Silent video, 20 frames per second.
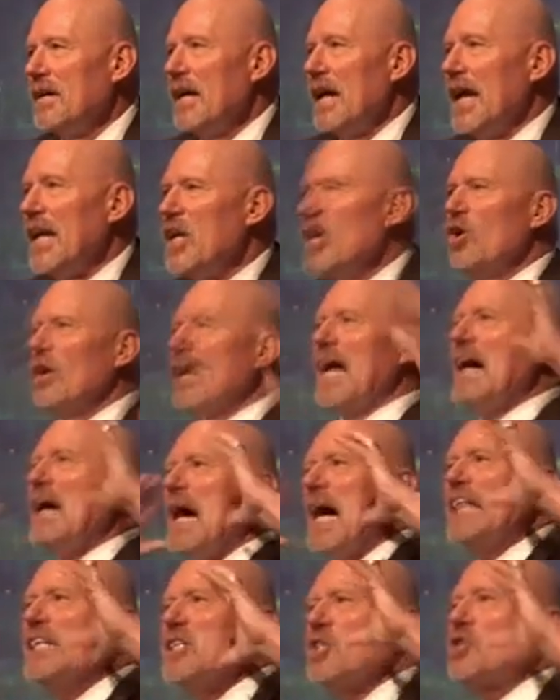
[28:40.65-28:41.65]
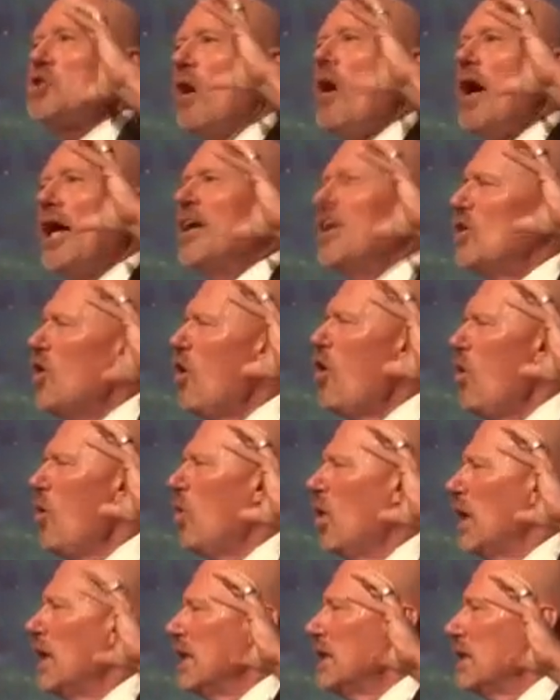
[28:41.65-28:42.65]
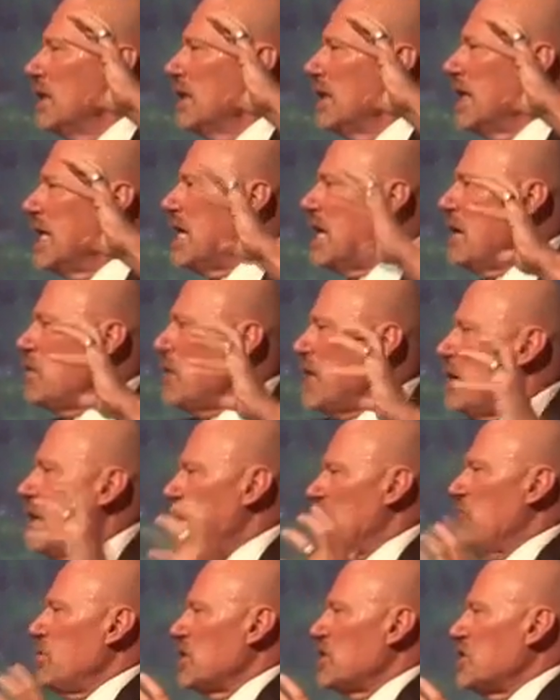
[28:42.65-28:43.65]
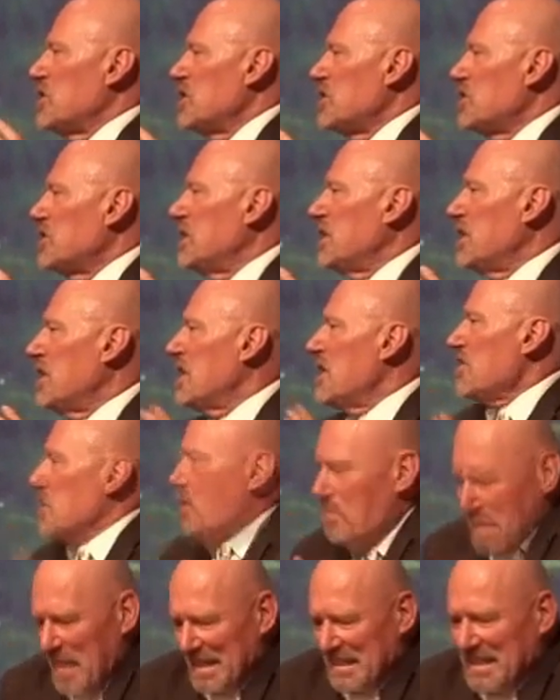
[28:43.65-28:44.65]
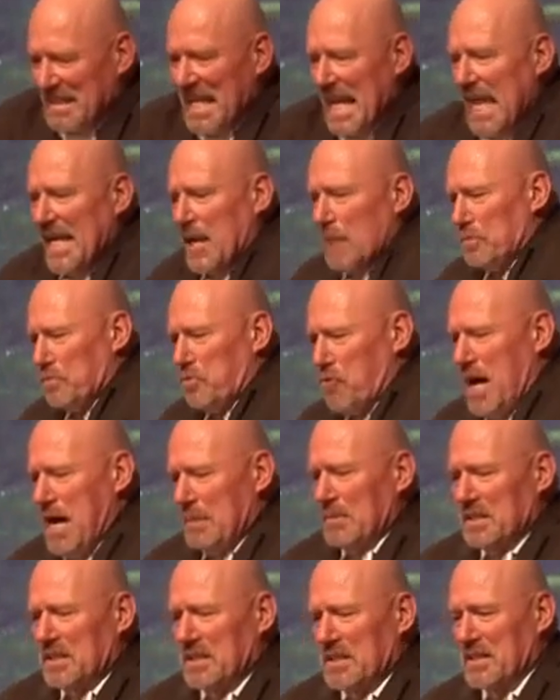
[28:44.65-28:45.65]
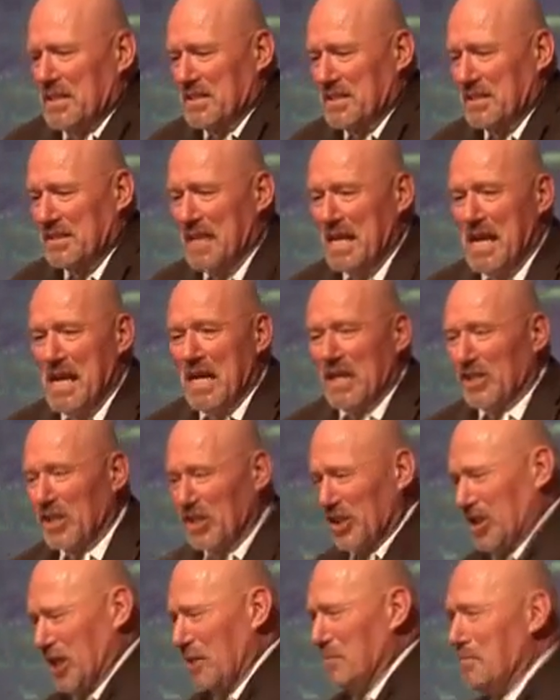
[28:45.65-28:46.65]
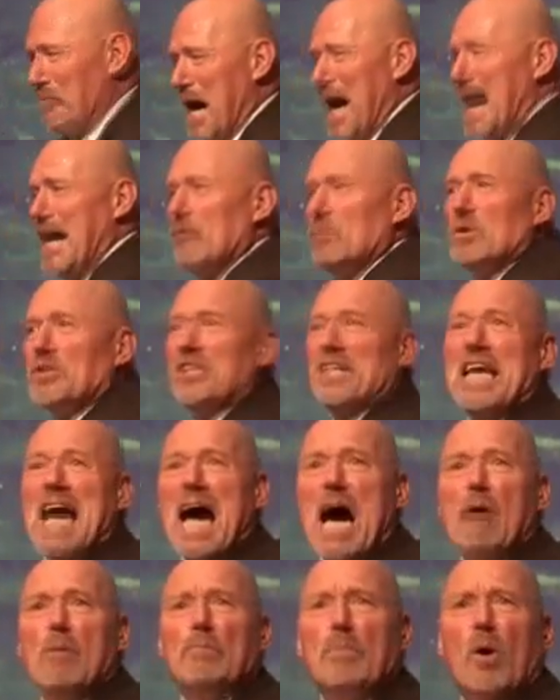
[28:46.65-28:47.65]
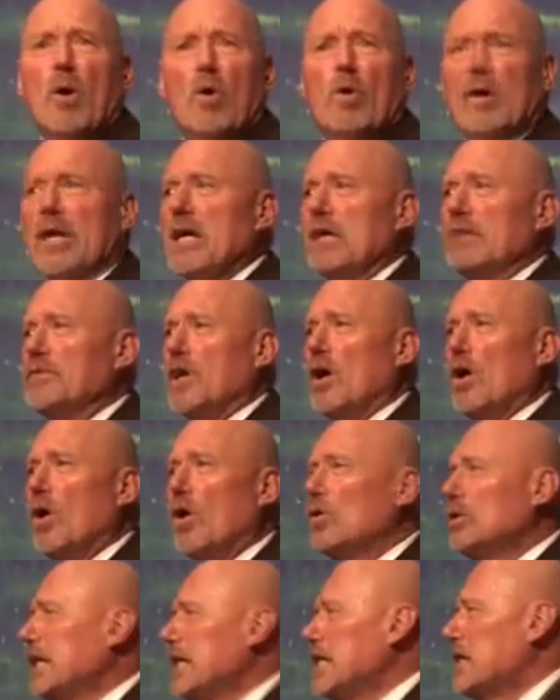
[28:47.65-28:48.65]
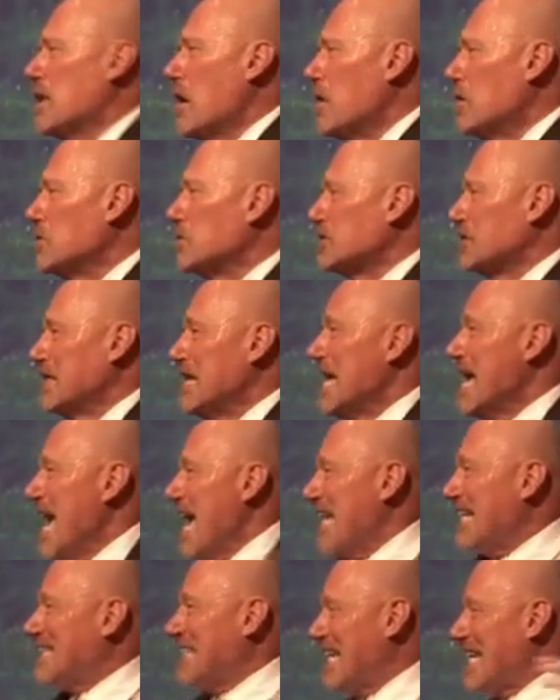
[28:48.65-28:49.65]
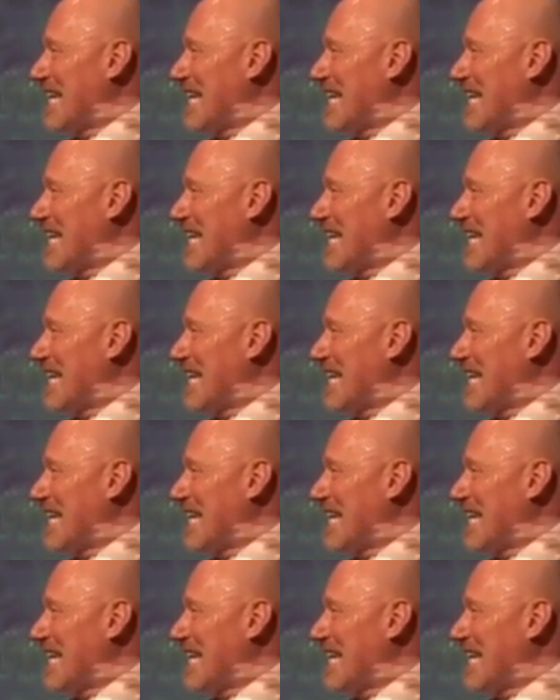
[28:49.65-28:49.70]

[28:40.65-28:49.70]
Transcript: And, you know, and I just thought, you know, it was just the messianic promises and just combined with the outpouring of the Holy Ghost, and